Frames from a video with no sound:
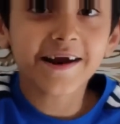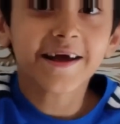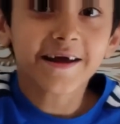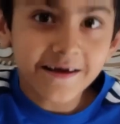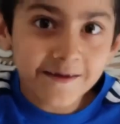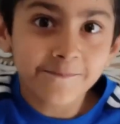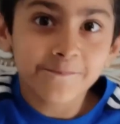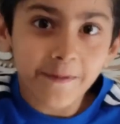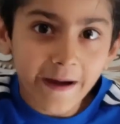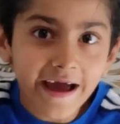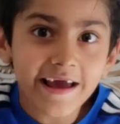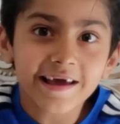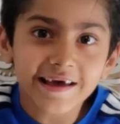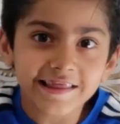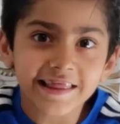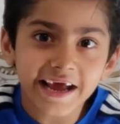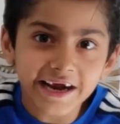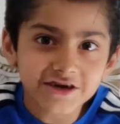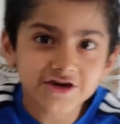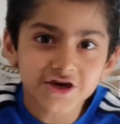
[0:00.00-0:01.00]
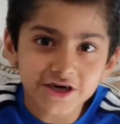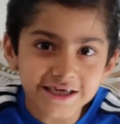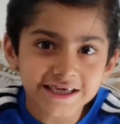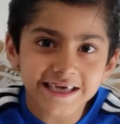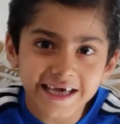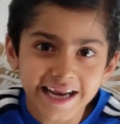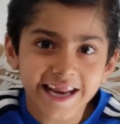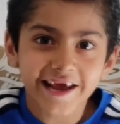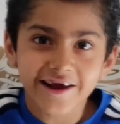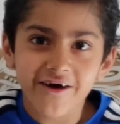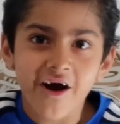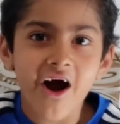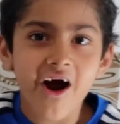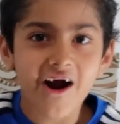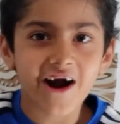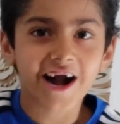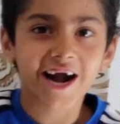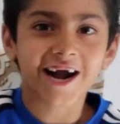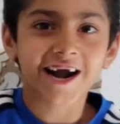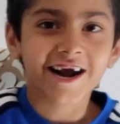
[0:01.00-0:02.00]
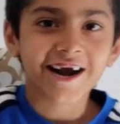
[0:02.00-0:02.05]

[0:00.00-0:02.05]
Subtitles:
gonna buy an electricity car.